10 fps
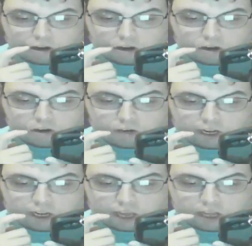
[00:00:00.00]
on
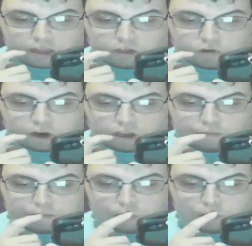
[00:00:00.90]

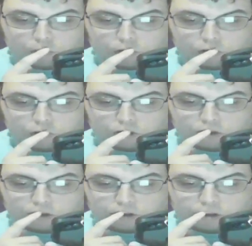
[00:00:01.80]
Kindertransport.
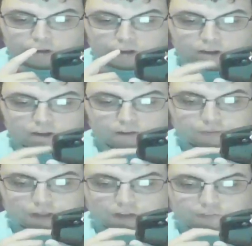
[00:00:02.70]

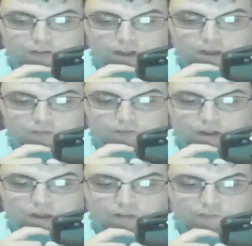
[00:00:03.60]
Her first
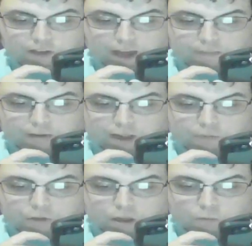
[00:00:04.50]
foster family
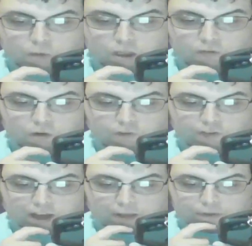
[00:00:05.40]
was a wonderful
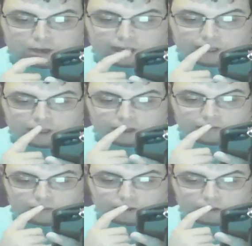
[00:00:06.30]
family.
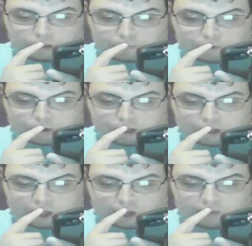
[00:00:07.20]
Though surprised
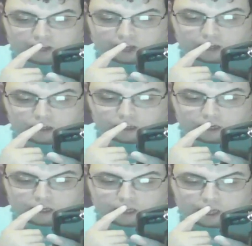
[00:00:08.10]
at having
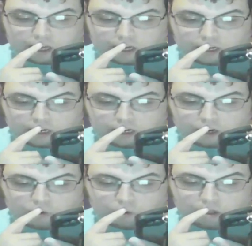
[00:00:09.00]
accidentally taken in a
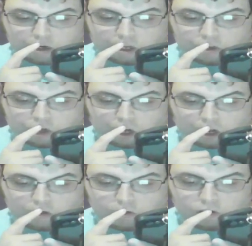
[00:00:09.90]
Christian
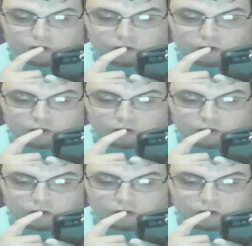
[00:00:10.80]
child,